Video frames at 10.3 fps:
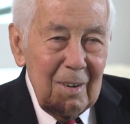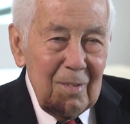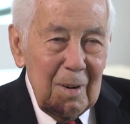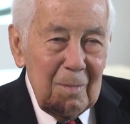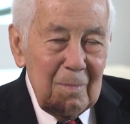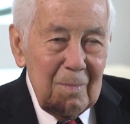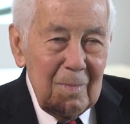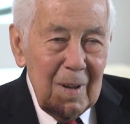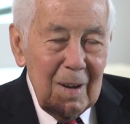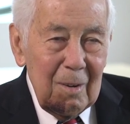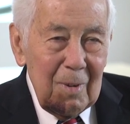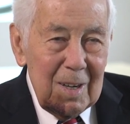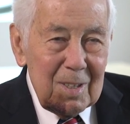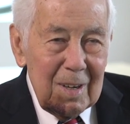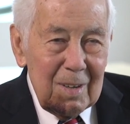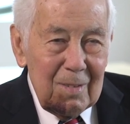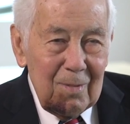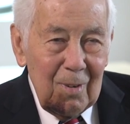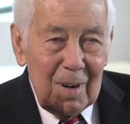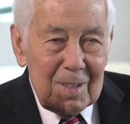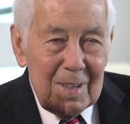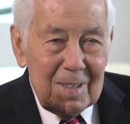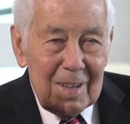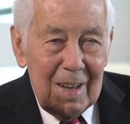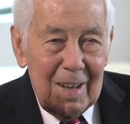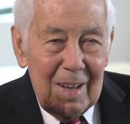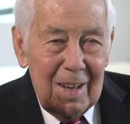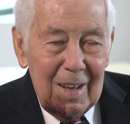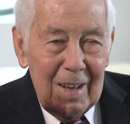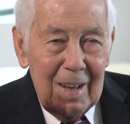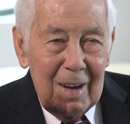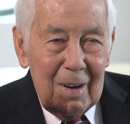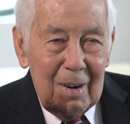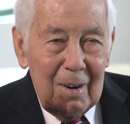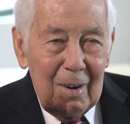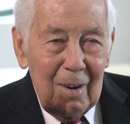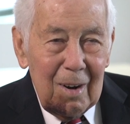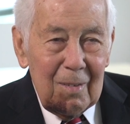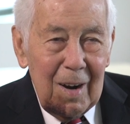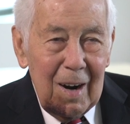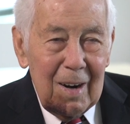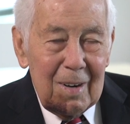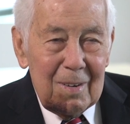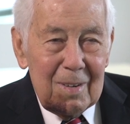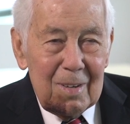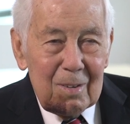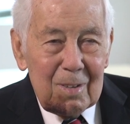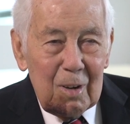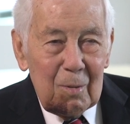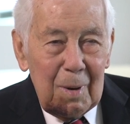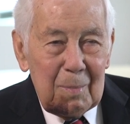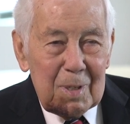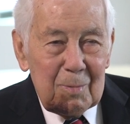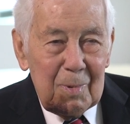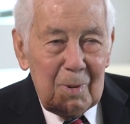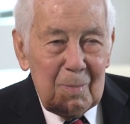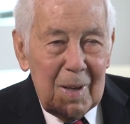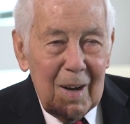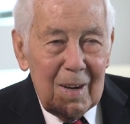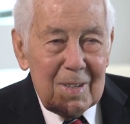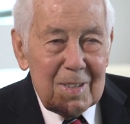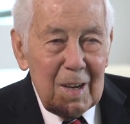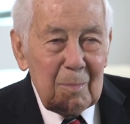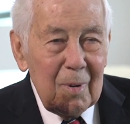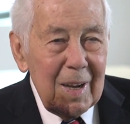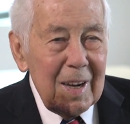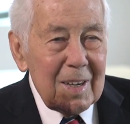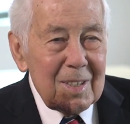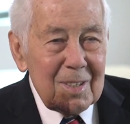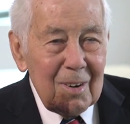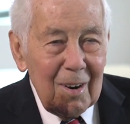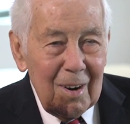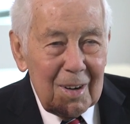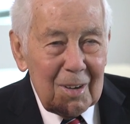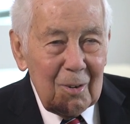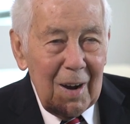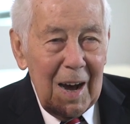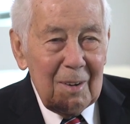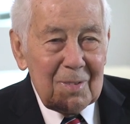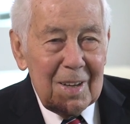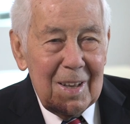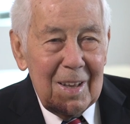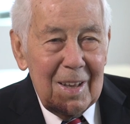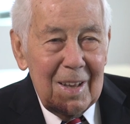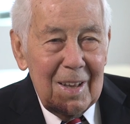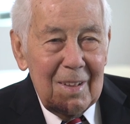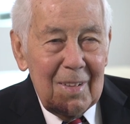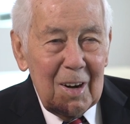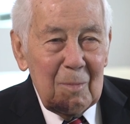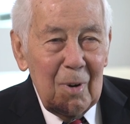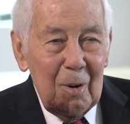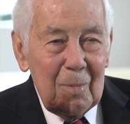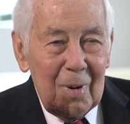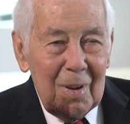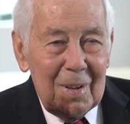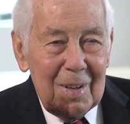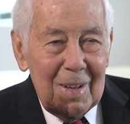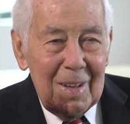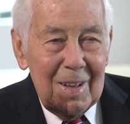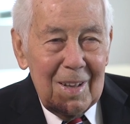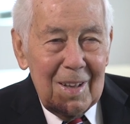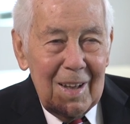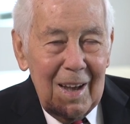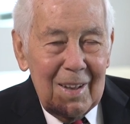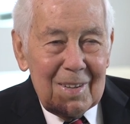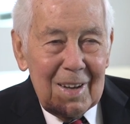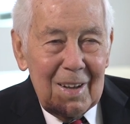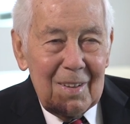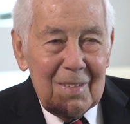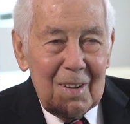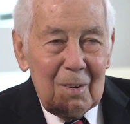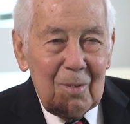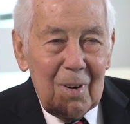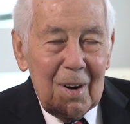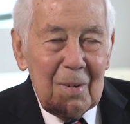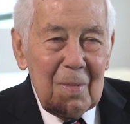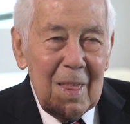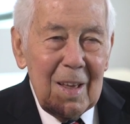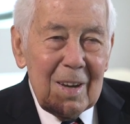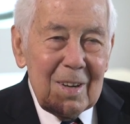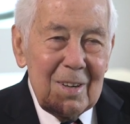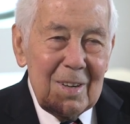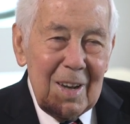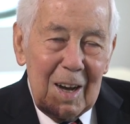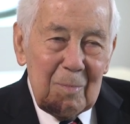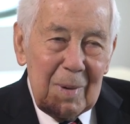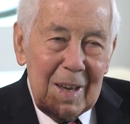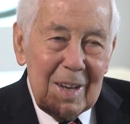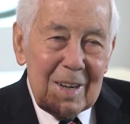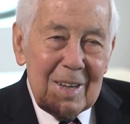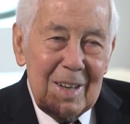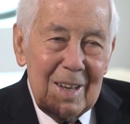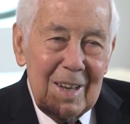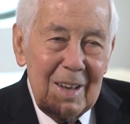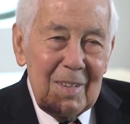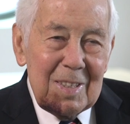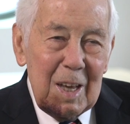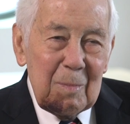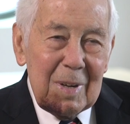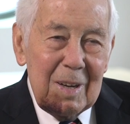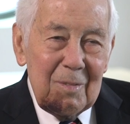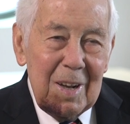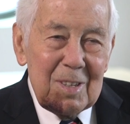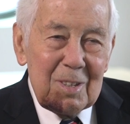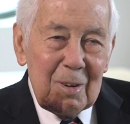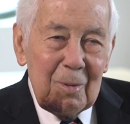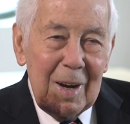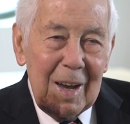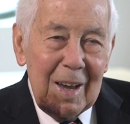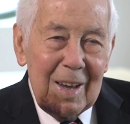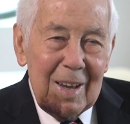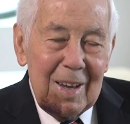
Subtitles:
from Russian forces, all of our nuclear weapons would be on submarines or on craft that are mobile, and therefore could not be hit in the same conventional way.